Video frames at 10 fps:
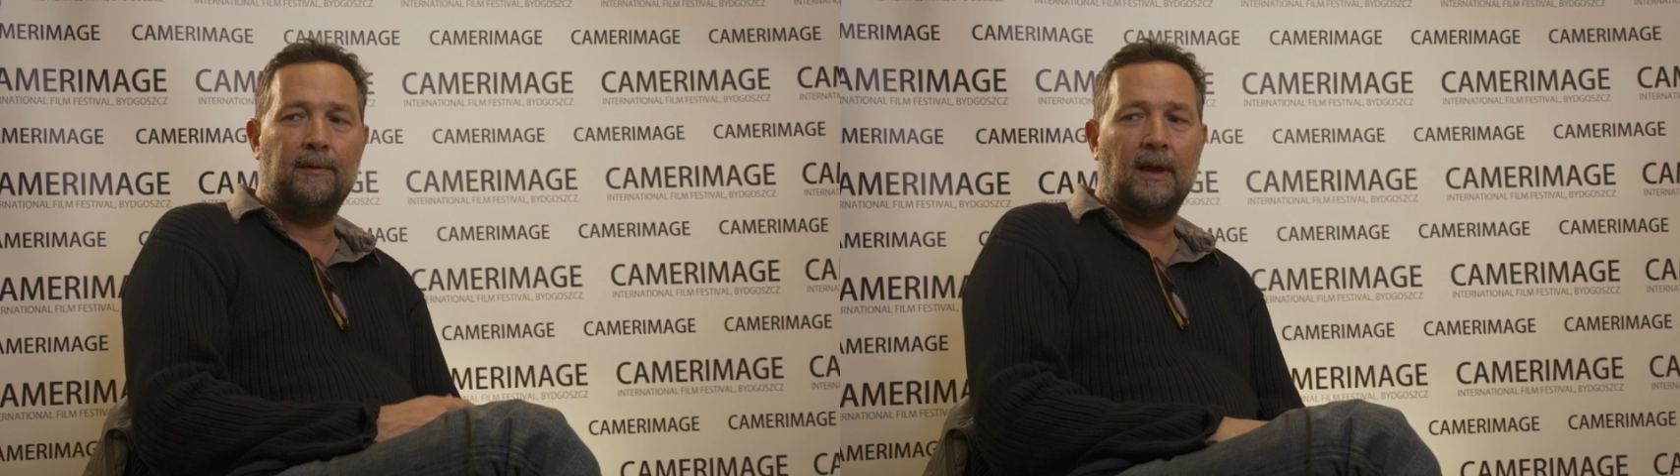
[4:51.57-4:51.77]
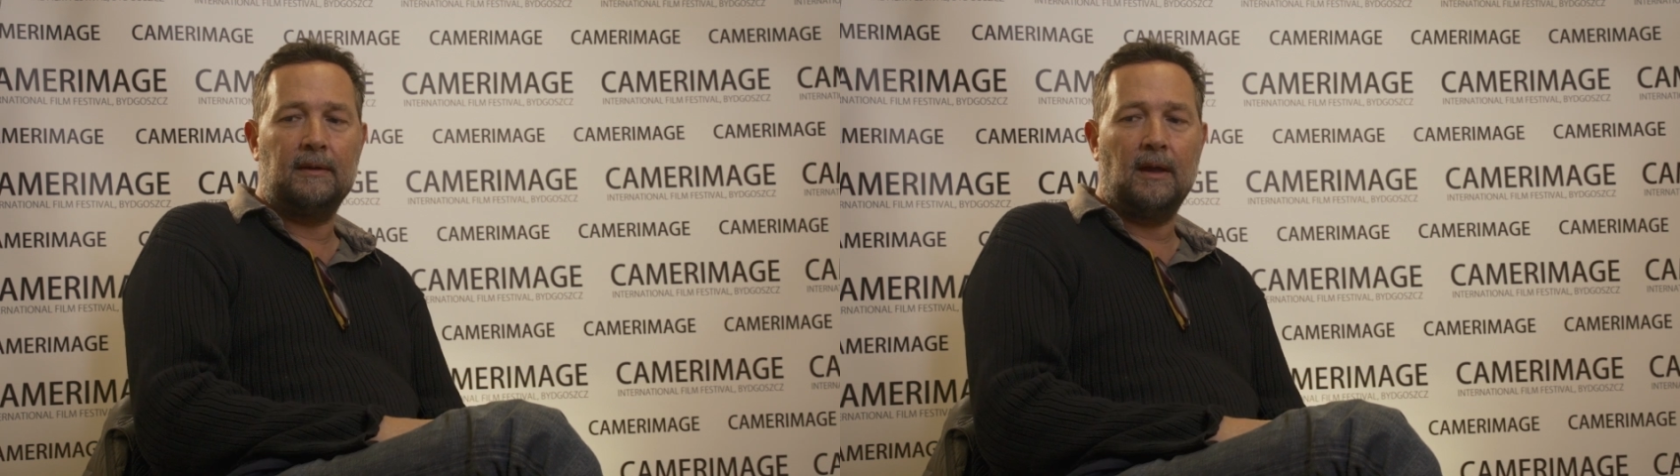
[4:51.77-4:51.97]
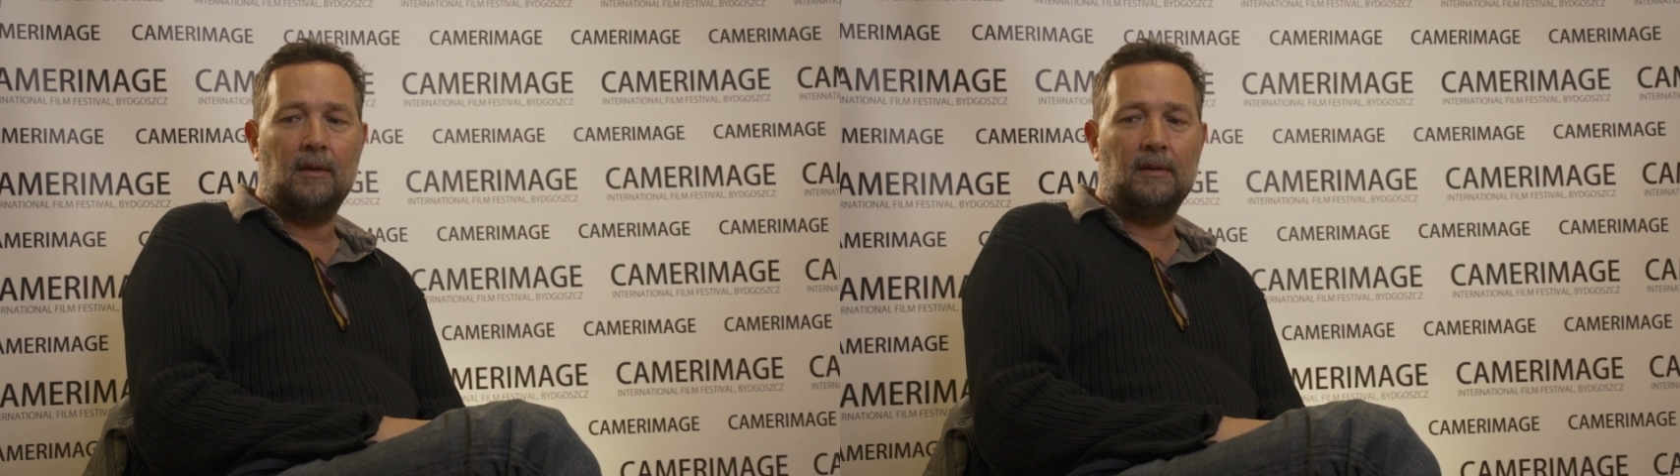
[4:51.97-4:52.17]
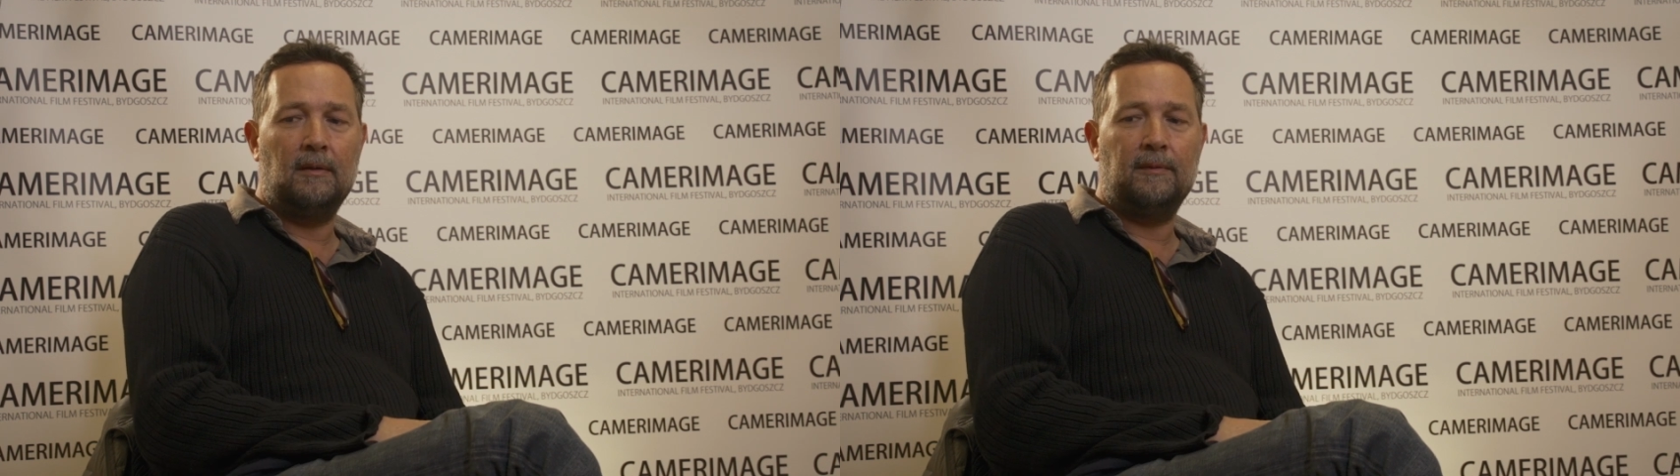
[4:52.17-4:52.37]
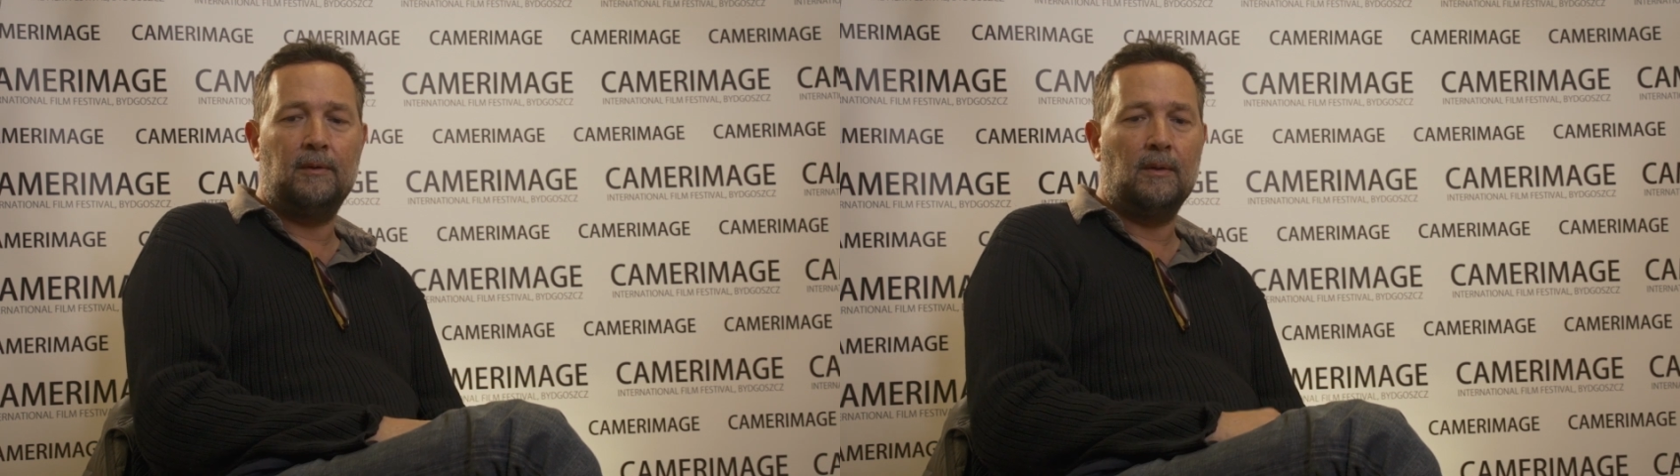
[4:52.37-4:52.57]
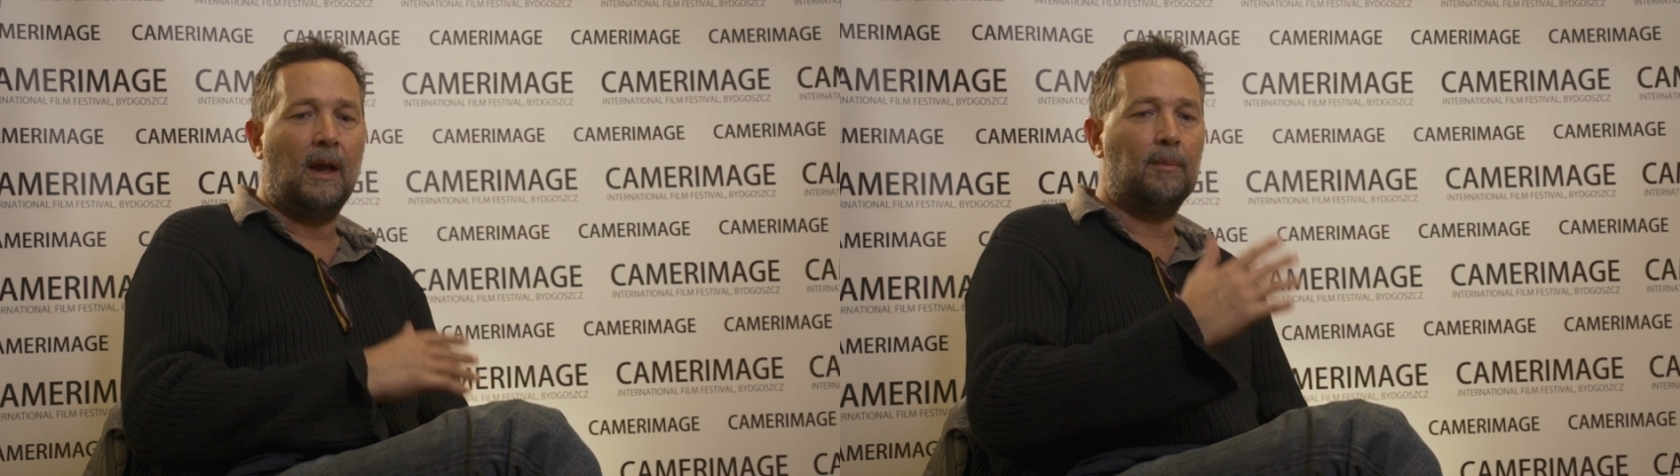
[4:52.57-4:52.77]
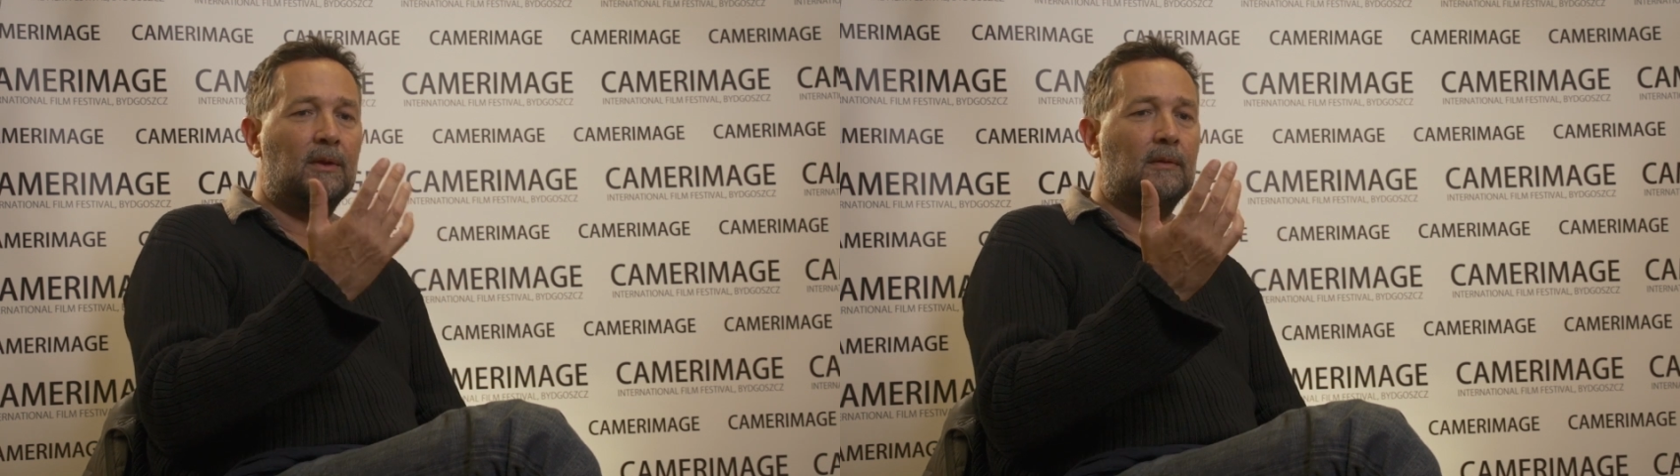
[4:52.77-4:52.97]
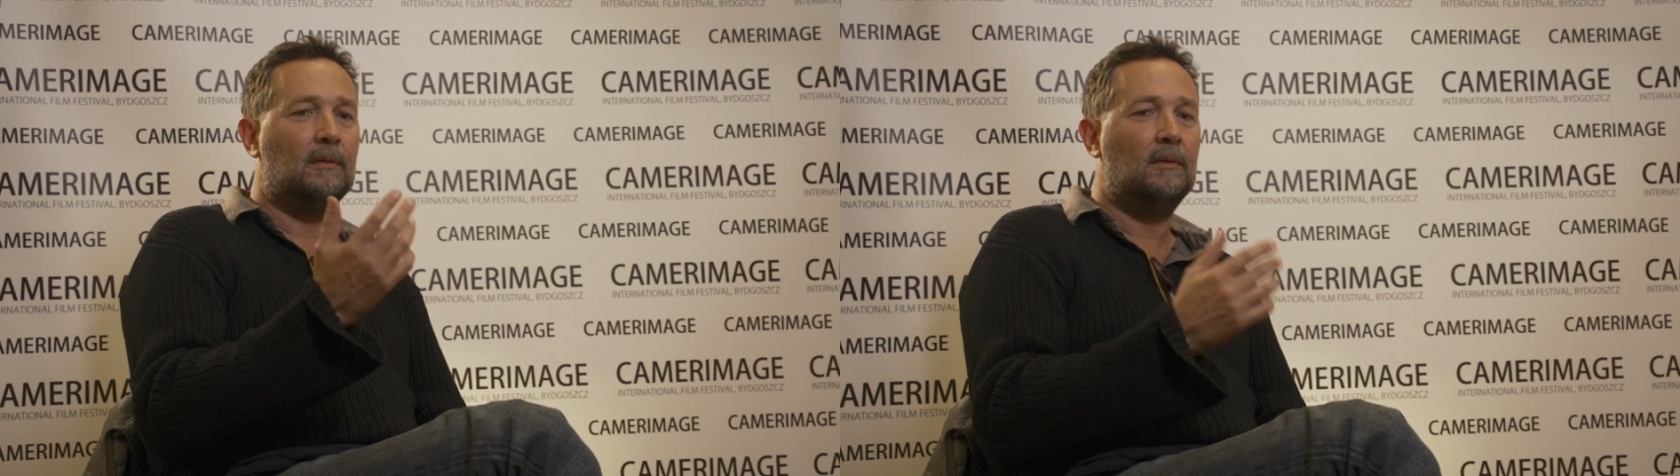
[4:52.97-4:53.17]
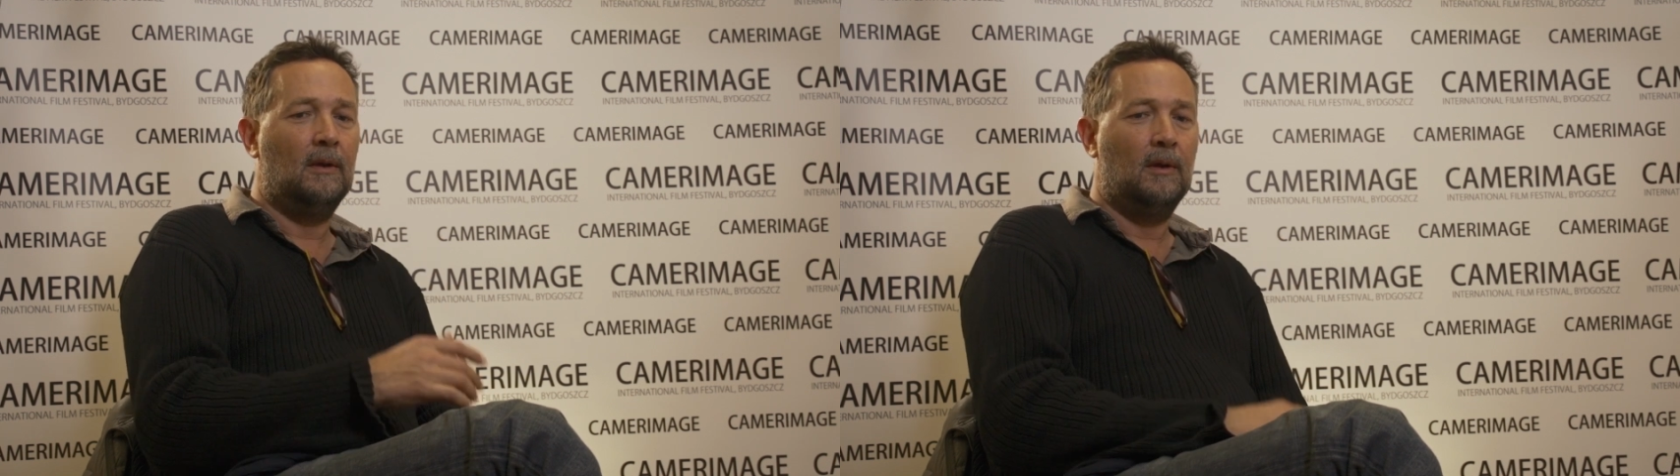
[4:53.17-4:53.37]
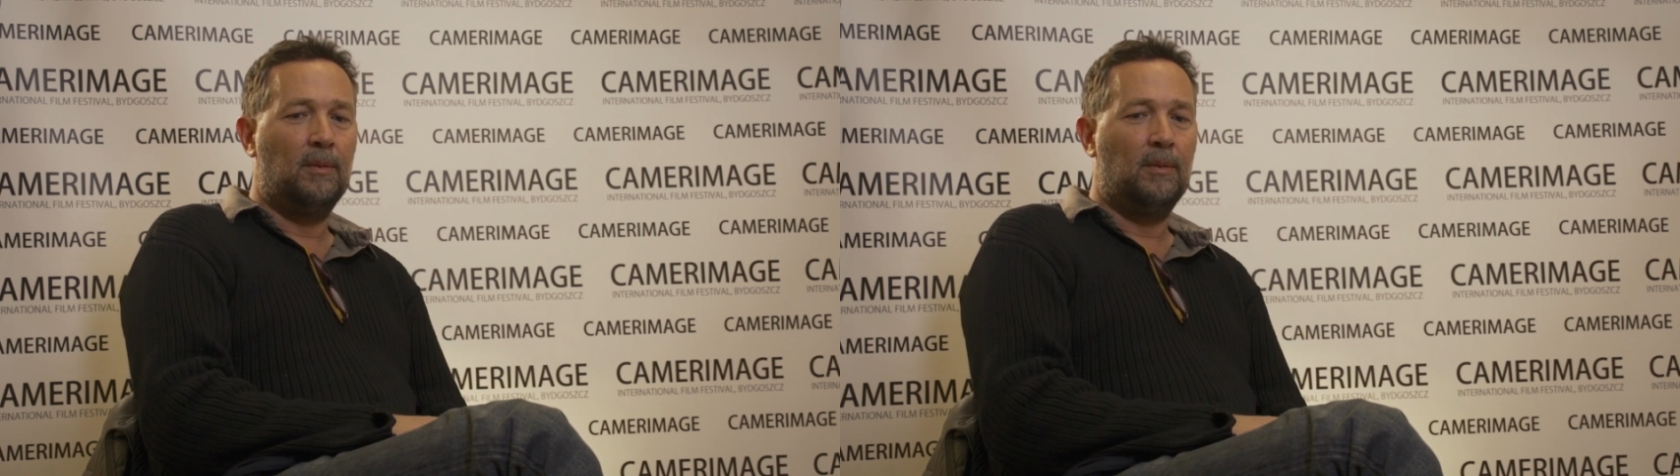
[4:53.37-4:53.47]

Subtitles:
find out if you happen to